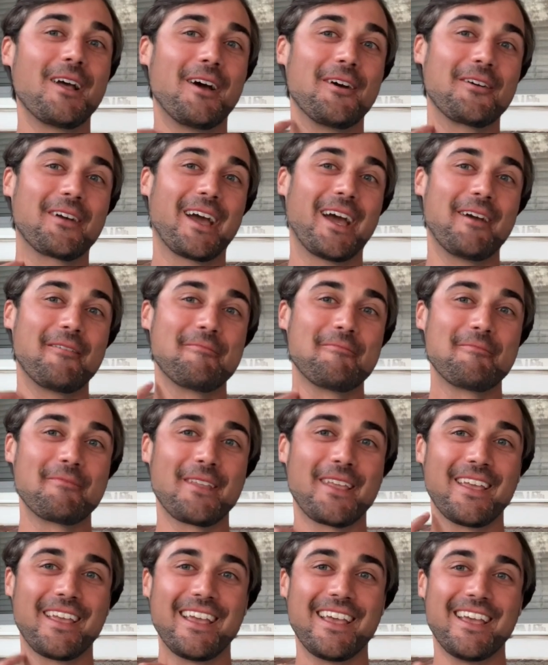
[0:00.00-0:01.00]
Okay.
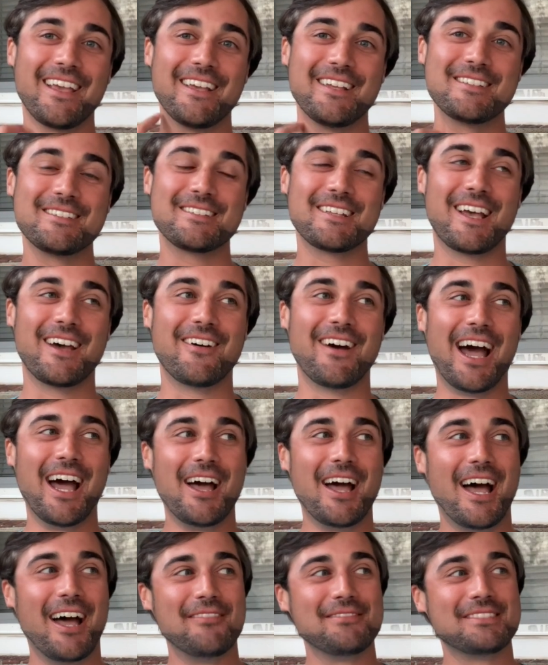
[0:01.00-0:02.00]
So
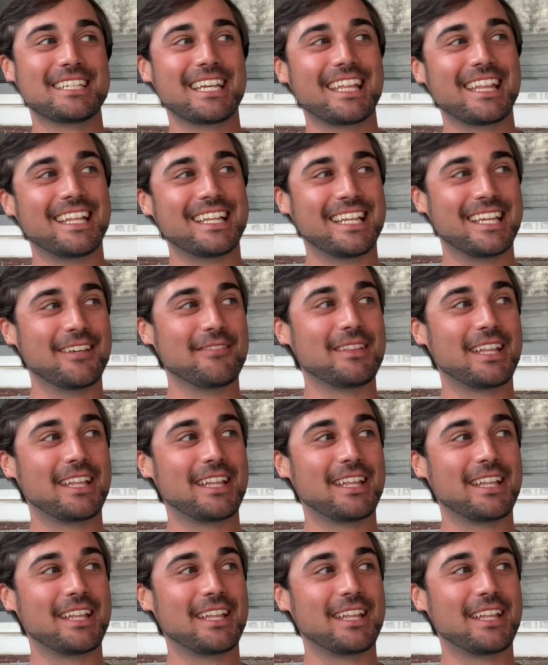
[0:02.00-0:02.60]
I'm telling him